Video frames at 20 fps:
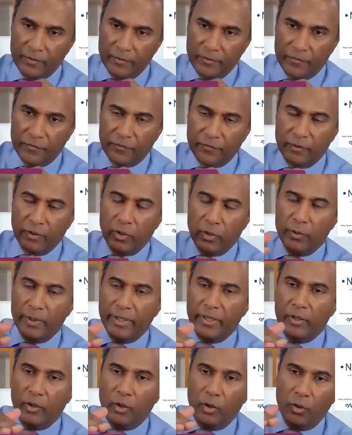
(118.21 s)

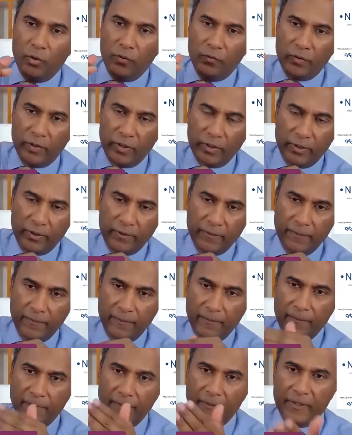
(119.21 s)
flowing over
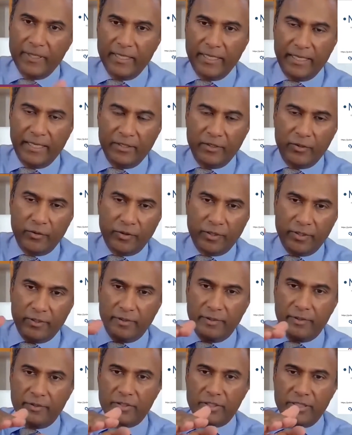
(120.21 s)
the
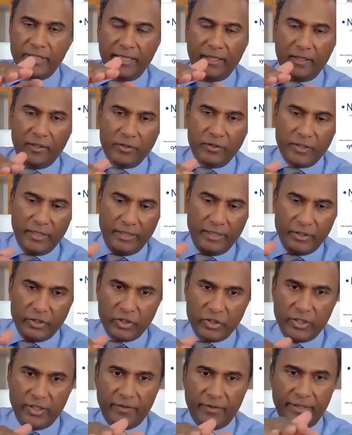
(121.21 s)
endothelial cells in a
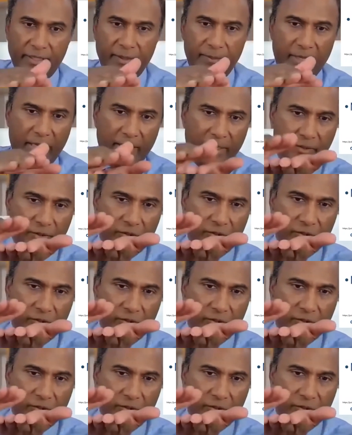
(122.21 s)
shearing manner.